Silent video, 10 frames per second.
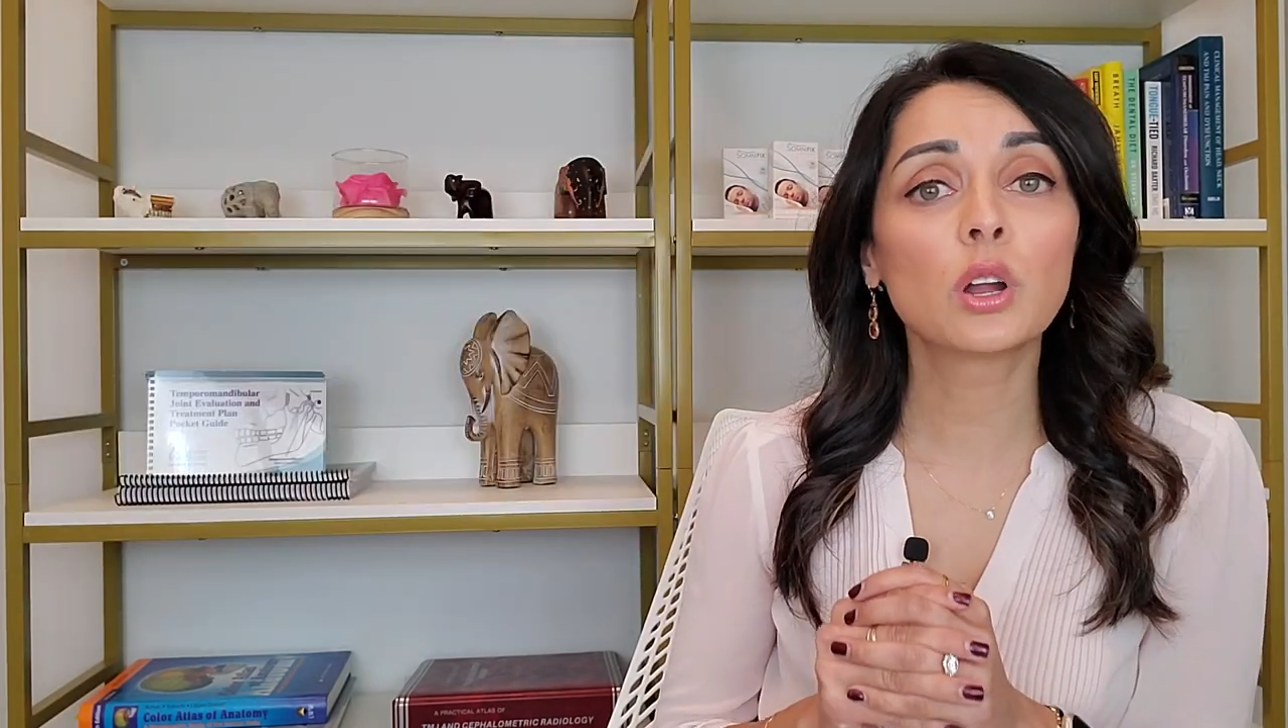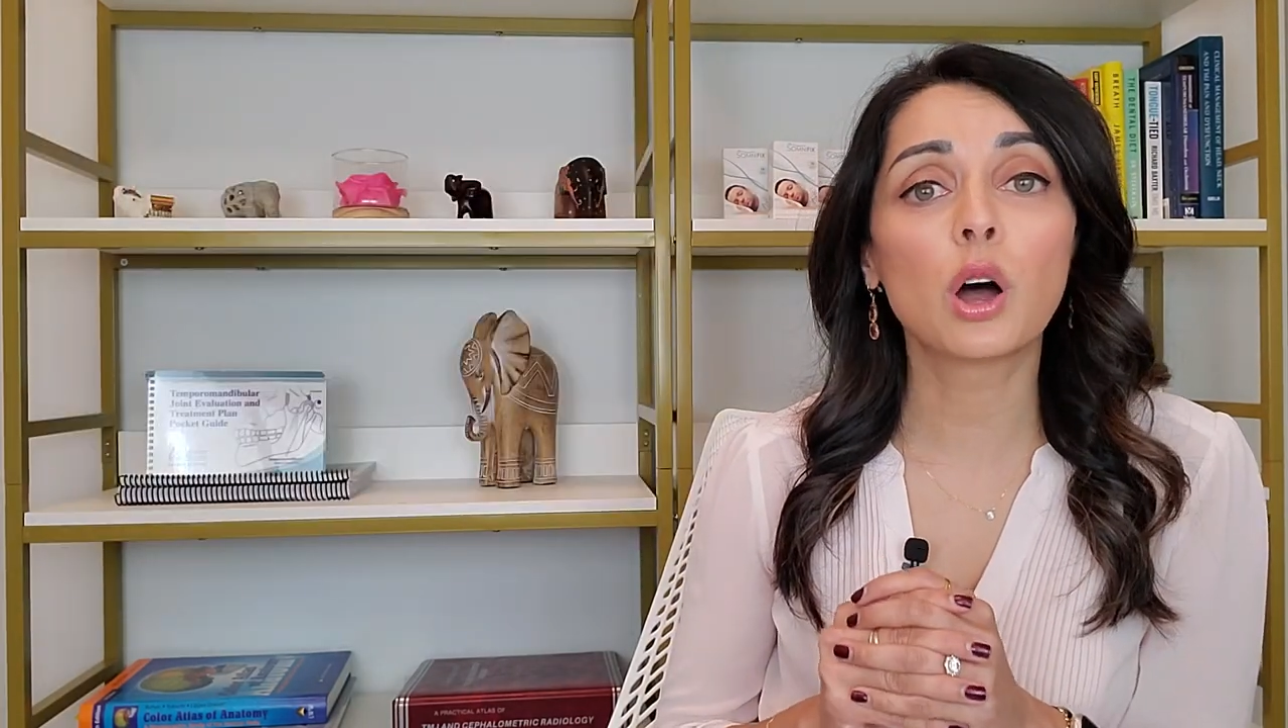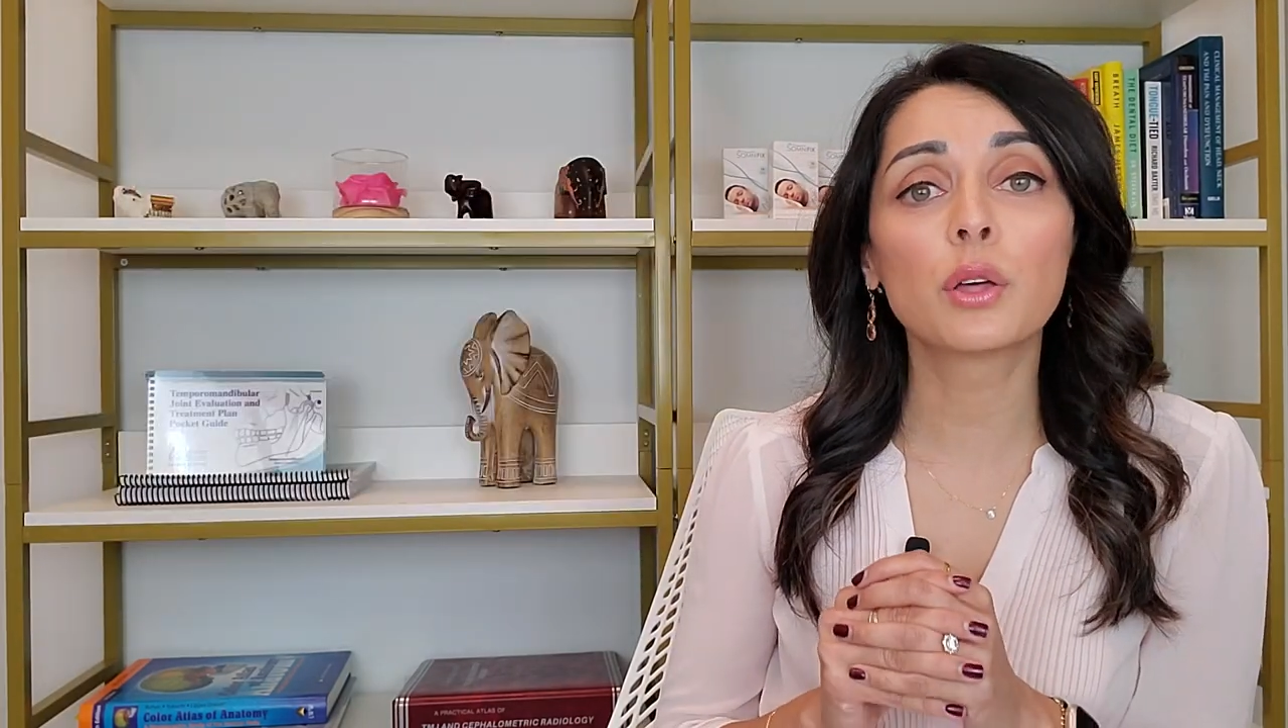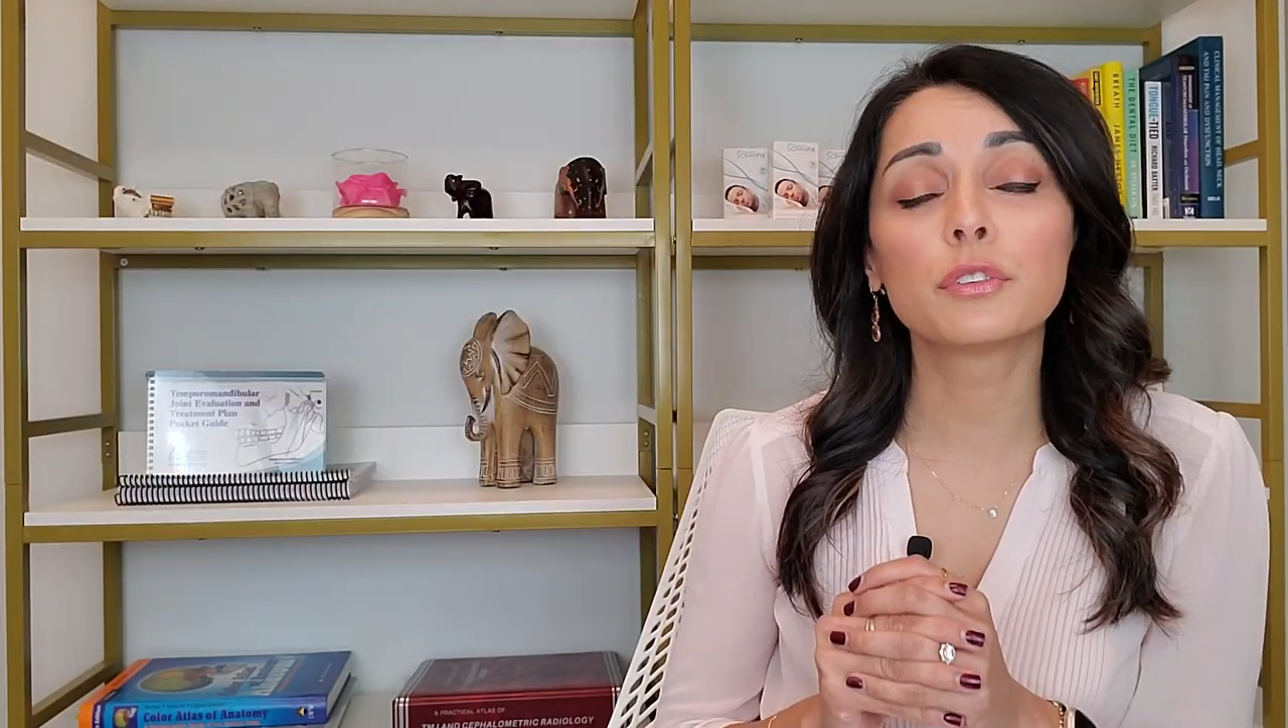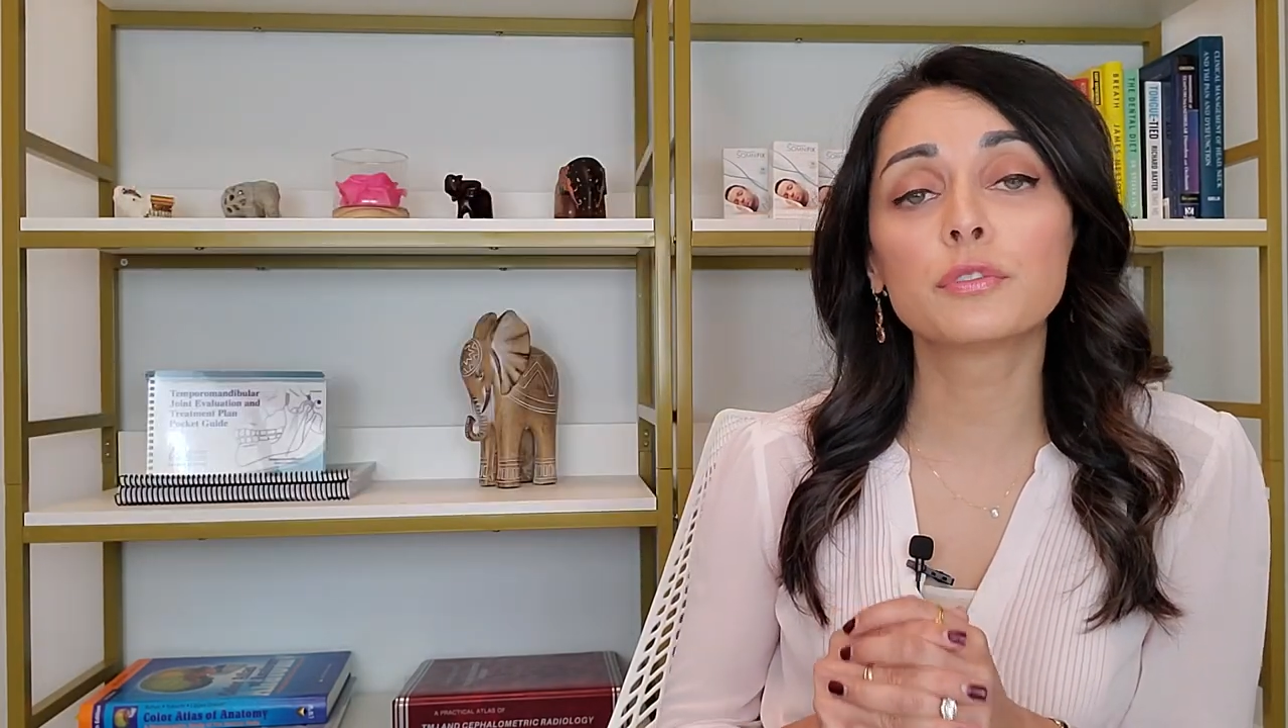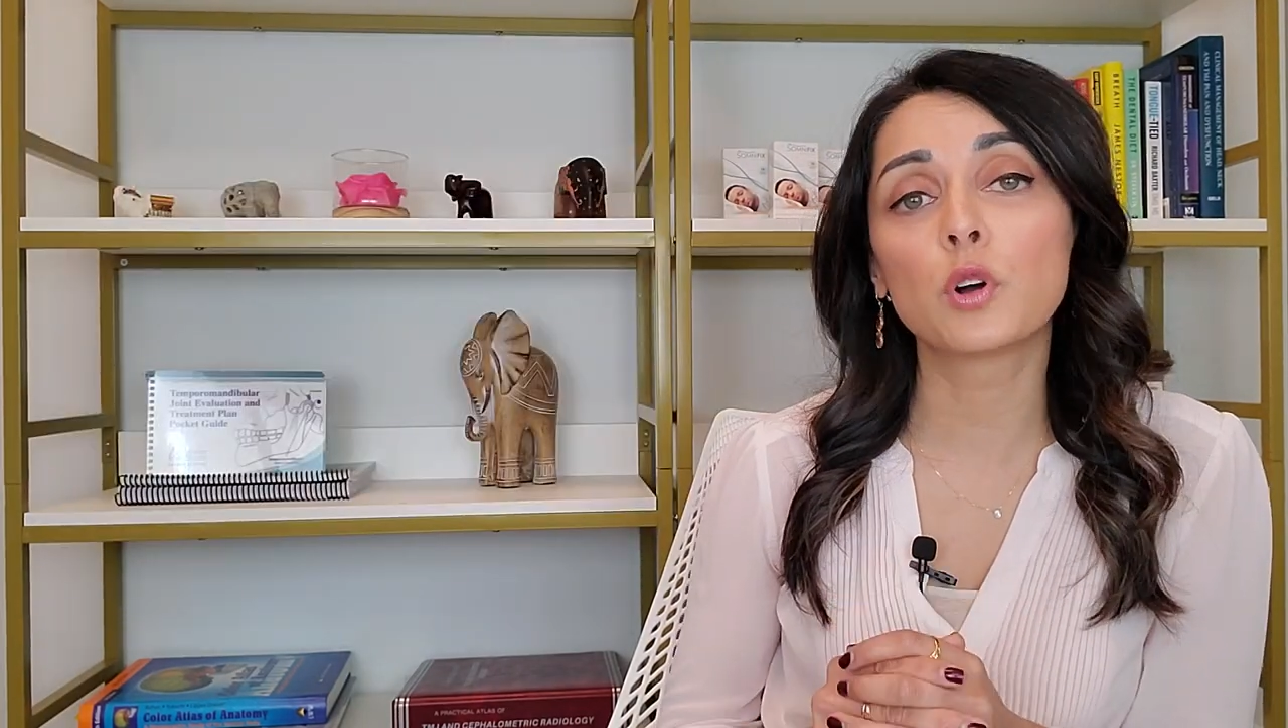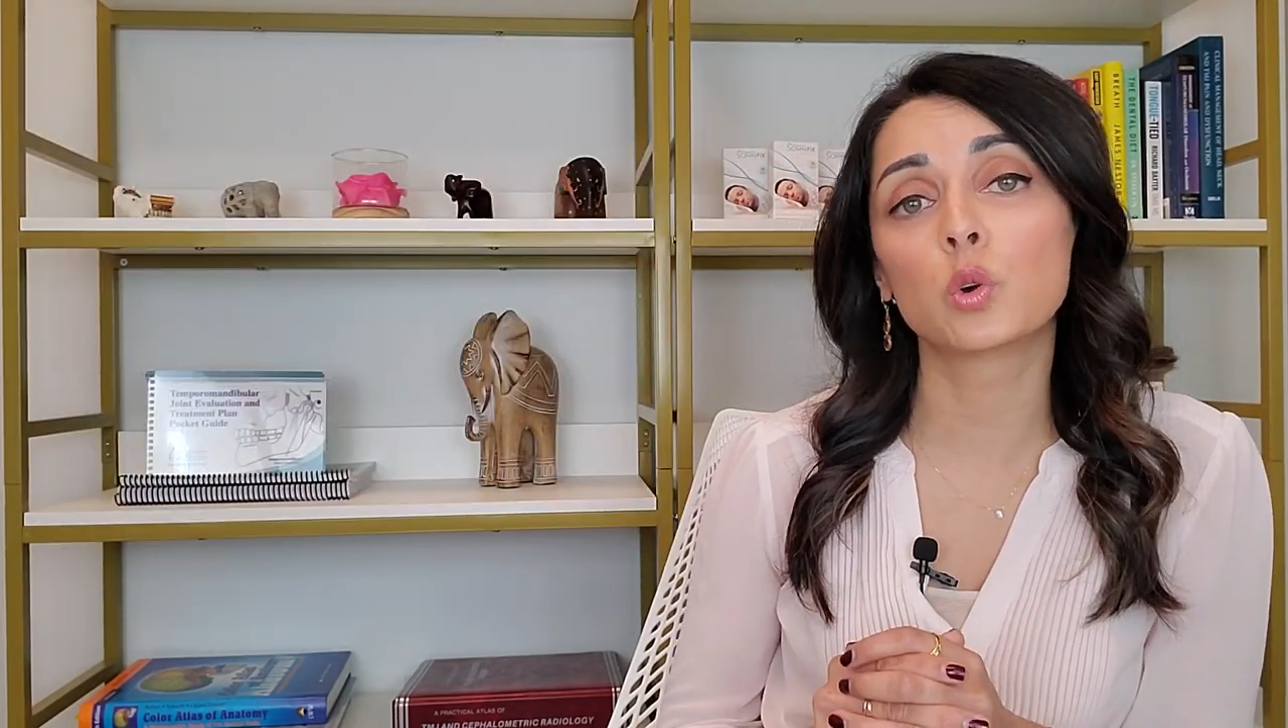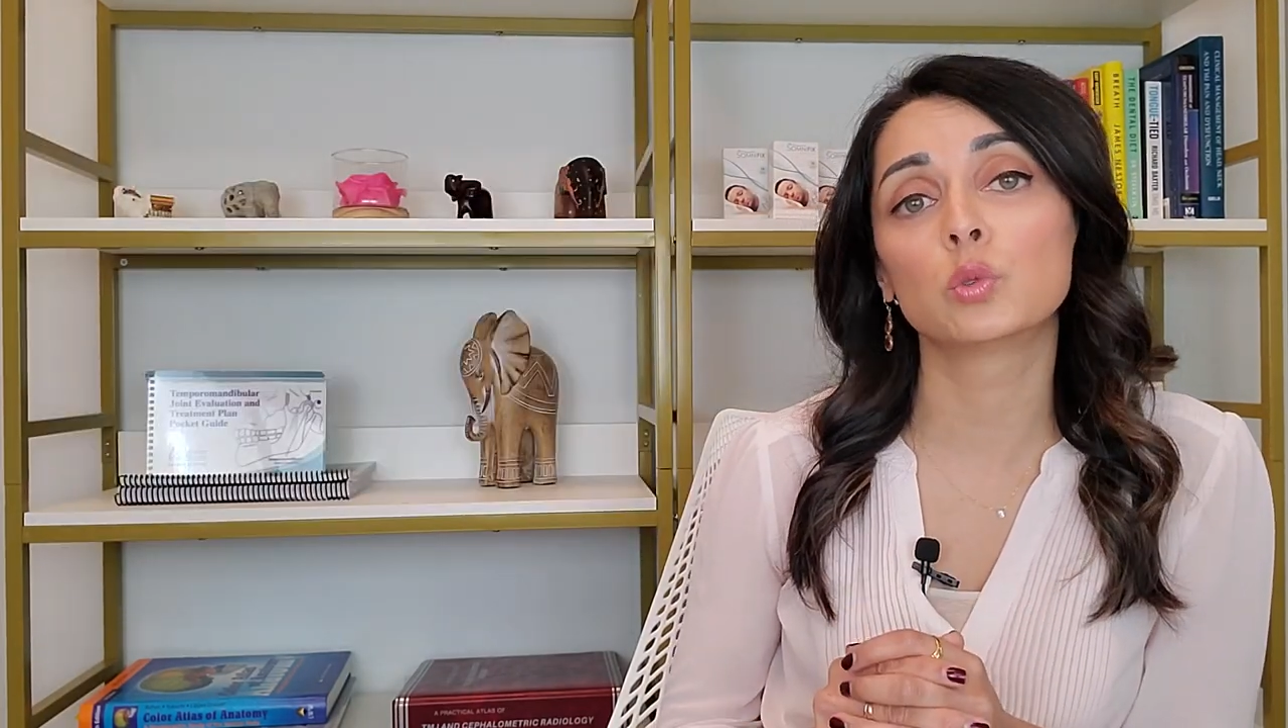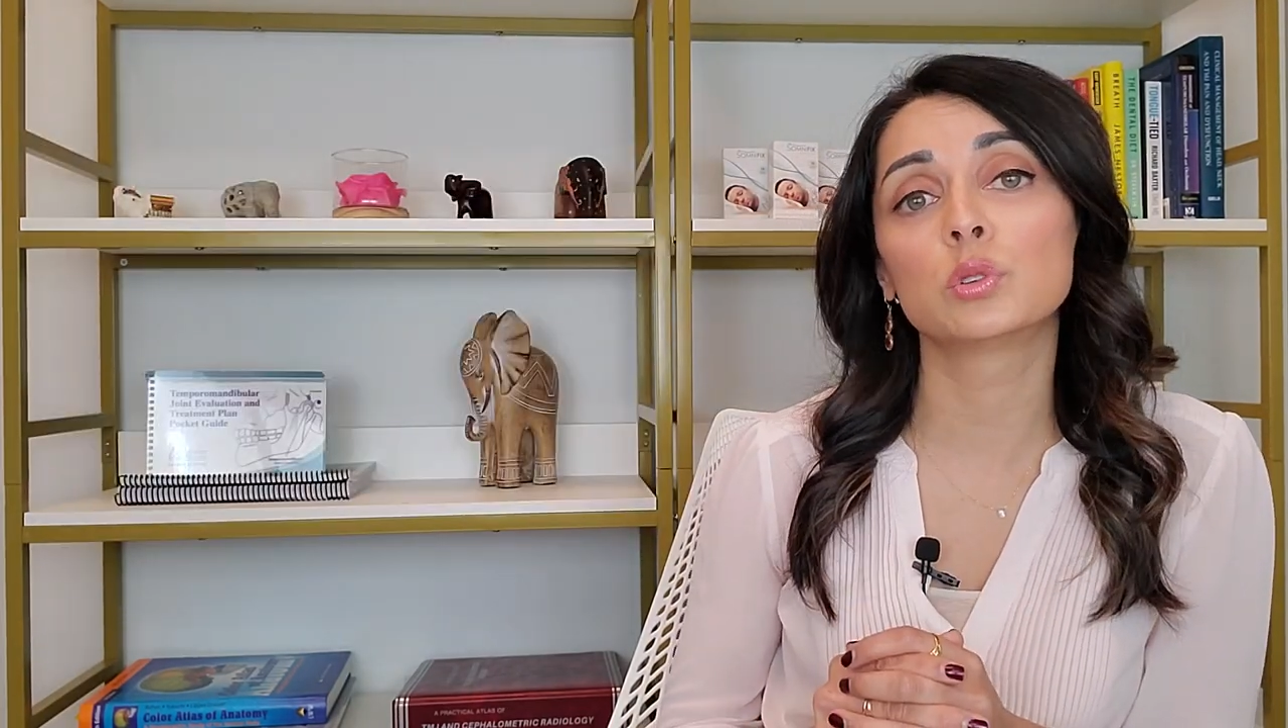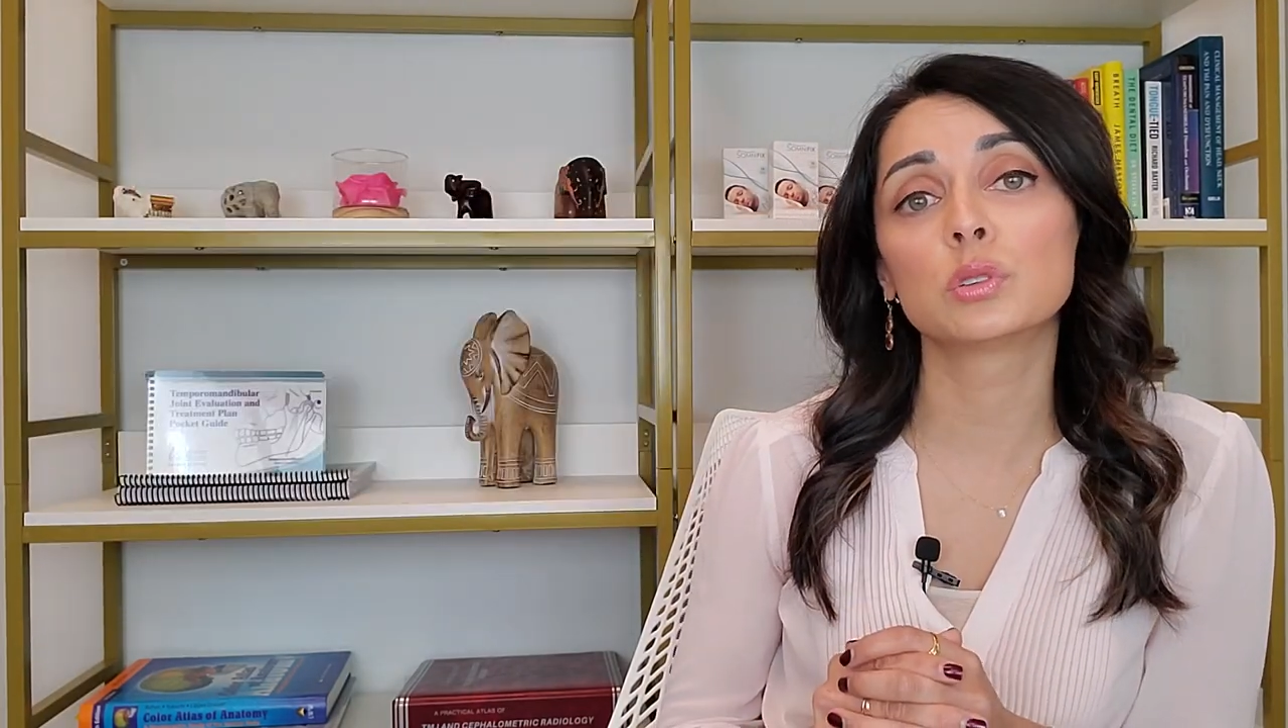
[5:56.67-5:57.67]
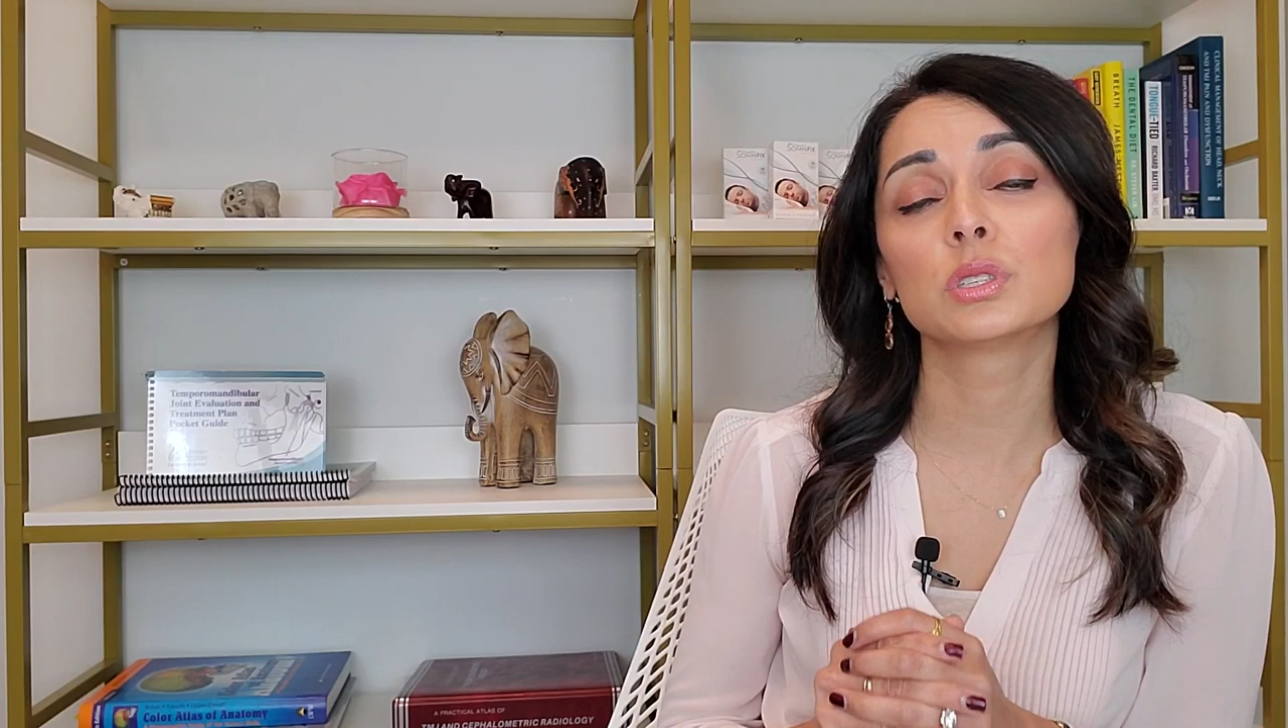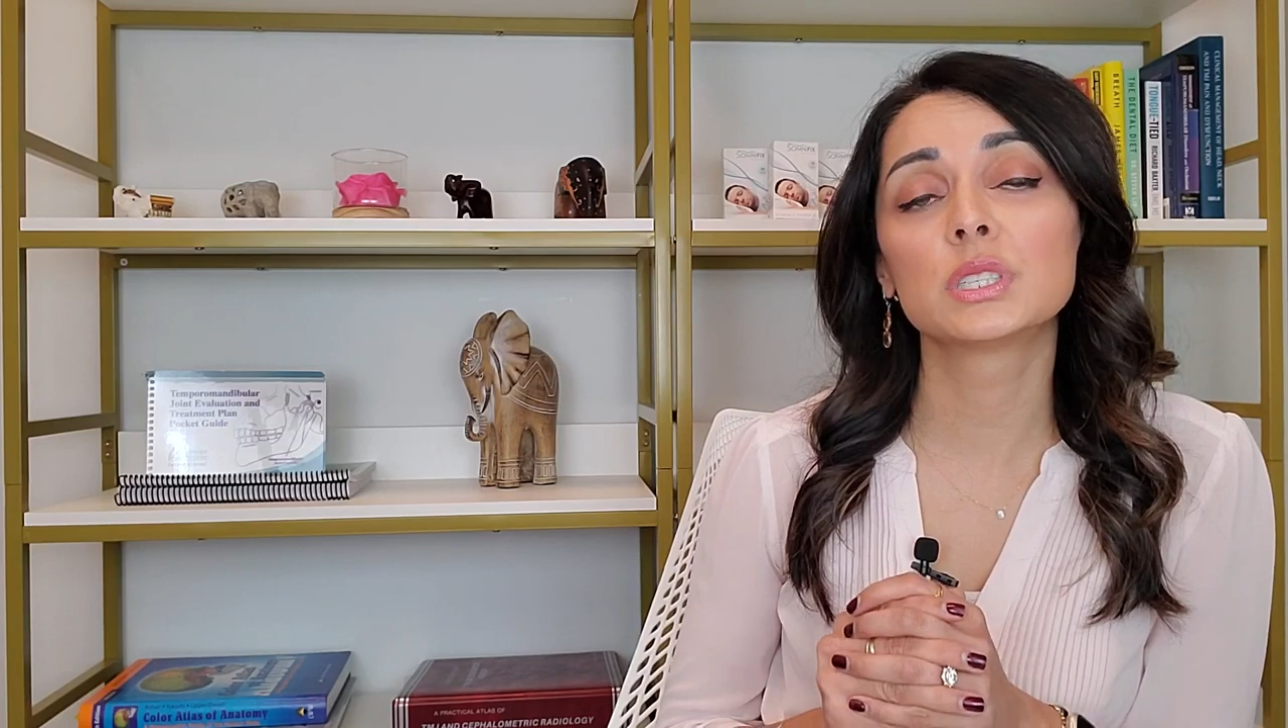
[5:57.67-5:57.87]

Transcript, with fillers: on the phone